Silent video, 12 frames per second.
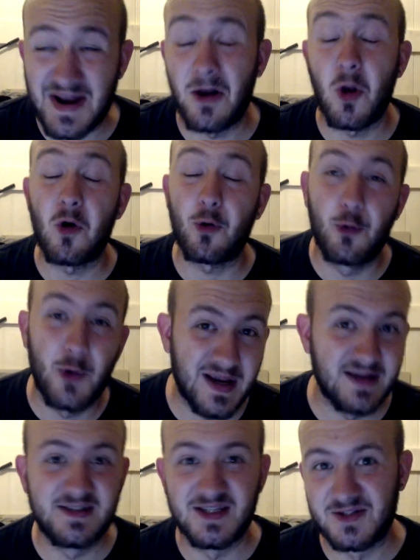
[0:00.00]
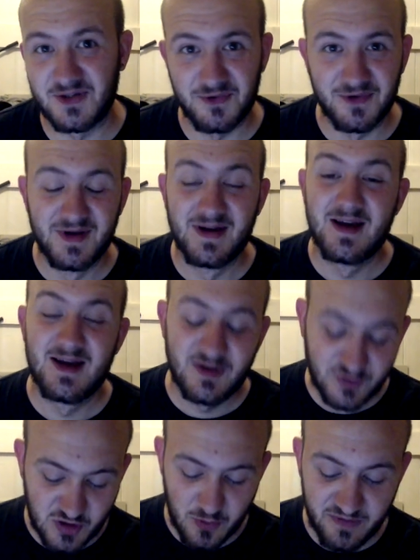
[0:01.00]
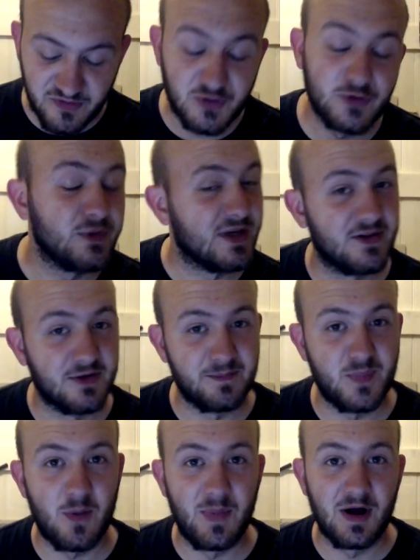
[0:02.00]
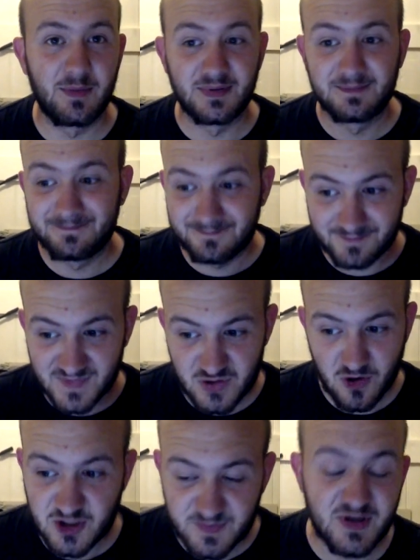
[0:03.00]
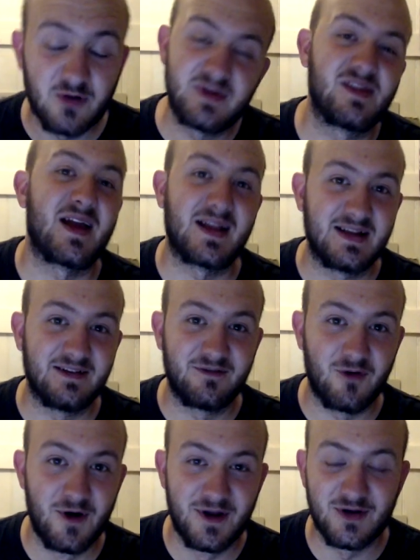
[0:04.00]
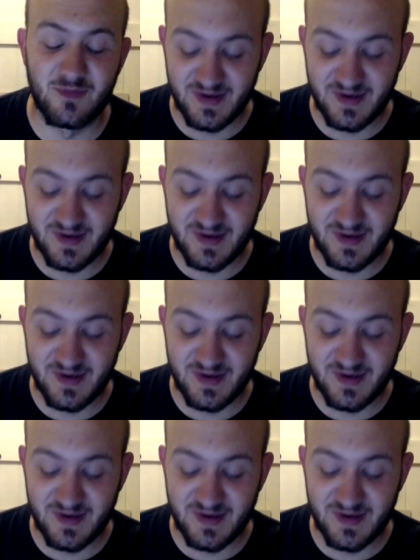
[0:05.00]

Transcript: do and a lot quicker to do. So if you do get them pop up, trust me, you'll be thanking for it.